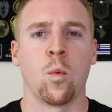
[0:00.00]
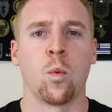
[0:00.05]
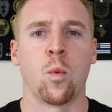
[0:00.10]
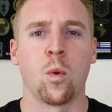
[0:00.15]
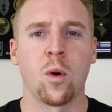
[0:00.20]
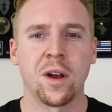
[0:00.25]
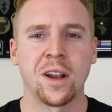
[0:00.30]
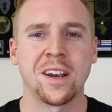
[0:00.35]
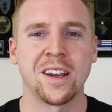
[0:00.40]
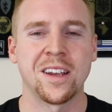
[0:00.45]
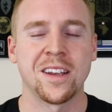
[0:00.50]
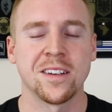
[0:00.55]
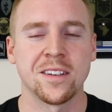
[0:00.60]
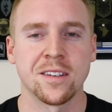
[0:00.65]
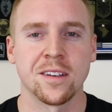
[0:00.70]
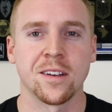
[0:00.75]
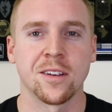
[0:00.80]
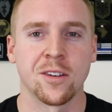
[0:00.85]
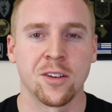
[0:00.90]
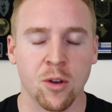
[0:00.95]
What
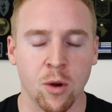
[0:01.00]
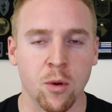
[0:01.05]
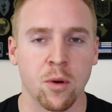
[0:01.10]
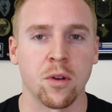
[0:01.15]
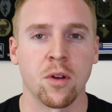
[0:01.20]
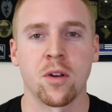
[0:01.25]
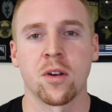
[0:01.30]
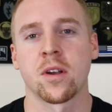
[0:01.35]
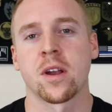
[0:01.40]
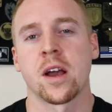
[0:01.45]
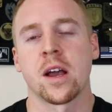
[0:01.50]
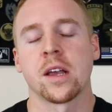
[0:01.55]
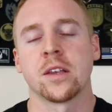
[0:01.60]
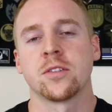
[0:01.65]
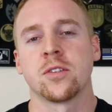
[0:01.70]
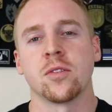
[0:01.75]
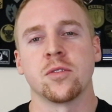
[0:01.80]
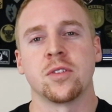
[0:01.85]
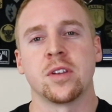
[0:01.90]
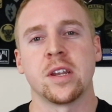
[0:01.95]
is going on
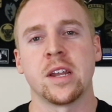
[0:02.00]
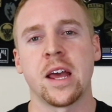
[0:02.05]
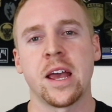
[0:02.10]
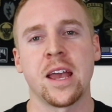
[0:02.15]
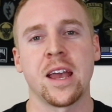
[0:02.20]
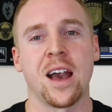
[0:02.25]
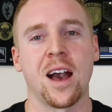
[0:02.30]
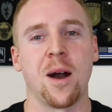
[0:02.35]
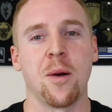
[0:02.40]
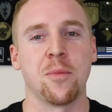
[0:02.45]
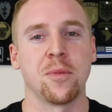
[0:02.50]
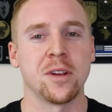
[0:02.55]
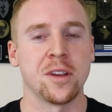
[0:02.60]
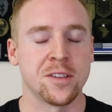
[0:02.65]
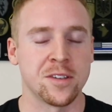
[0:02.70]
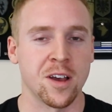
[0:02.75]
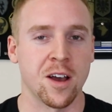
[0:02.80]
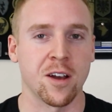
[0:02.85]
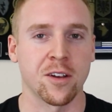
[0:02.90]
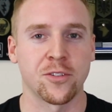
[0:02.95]
guys? So today I'm going
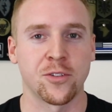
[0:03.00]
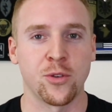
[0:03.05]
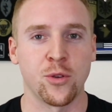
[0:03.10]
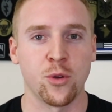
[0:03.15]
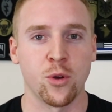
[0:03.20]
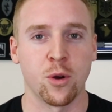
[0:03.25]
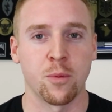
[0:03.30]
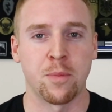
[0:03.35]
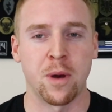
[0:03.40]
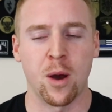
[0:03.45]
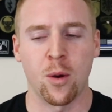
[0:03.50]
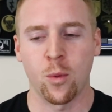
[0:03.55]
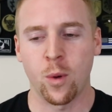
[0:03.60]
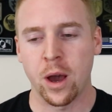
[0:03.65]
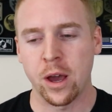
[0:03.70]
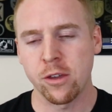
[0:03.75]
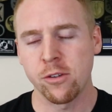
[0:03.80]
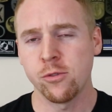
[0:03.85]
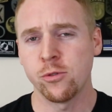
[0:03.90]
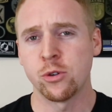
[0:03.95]
to talk to you about
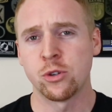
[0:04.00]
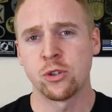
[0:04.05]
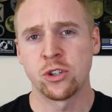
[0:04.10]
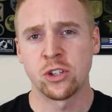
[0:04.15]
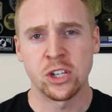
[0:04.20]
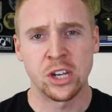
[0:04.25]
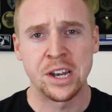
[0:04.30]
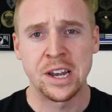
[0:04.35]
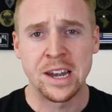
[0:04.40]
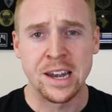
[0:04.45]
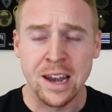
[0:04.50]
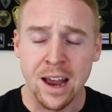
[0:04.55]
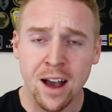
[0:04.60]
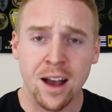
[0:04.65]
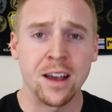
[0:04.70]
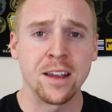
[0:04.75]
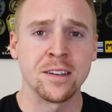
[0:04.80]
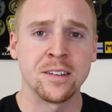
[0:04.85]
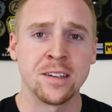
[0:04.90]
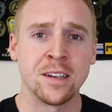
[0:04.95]
why you should
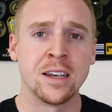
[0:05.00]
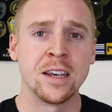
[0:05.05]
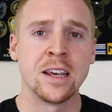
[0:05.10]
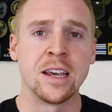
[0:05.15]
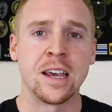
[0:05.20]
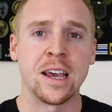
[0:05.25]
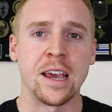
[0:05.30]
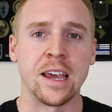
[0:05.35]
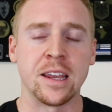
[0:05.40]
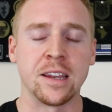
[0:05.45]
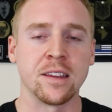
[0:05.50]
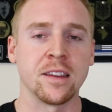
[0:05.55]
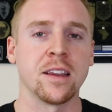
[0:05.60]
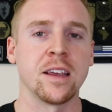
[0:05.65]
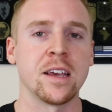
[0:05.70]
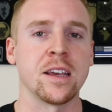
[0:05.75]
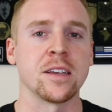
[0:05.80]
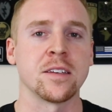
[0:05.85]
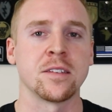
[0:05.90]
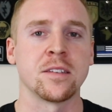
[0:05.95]
not
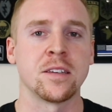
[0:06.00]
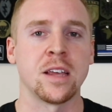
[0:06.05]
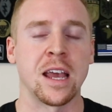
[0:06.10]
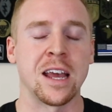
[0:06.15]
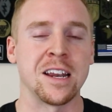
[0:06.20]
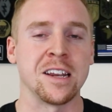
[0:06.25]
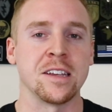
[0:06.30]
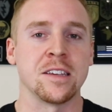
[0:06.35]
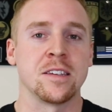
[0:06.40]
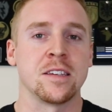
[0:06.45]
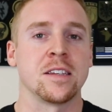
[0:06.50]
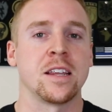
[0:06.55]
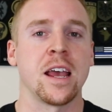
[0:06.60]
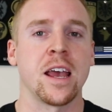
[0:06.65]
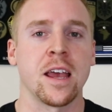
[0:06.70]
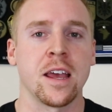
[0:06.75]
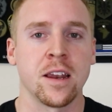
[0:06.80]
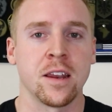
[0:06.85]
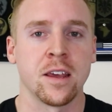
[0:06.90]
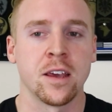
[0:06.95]
enlist and
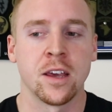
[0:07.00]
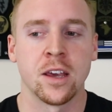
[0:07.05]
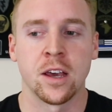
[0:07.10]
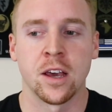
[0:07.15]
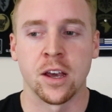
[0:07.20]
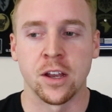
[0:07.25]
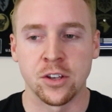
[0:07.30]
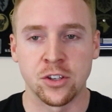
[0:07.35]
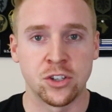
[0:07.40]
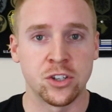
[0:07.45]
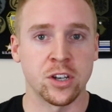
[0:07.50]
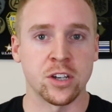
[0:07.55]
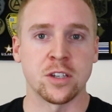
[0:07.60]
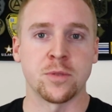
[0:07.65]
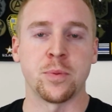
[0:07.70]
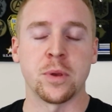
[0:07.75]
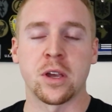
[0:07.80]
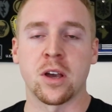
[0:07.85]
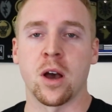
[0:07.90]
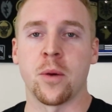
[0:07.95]
instead
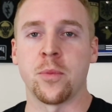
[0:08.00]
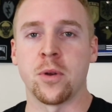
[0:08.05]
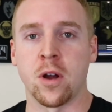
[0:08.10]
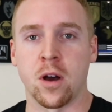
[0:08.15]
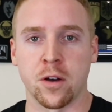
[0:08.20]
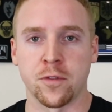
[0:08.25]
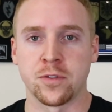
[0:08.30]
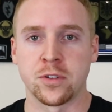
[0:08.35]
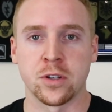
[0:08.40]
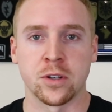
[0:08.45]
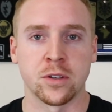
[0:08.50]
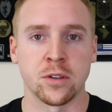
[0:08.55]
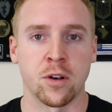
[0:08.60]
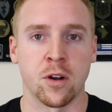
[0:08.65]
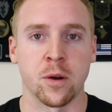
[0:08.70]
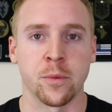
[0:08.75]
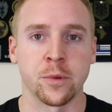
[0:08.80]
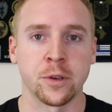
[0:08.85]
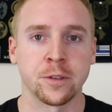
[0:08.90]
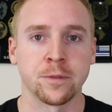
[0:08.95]
just become an officer in the
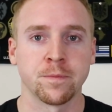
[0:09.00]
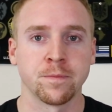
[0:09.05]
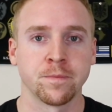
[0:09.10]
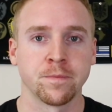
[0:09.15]
Army.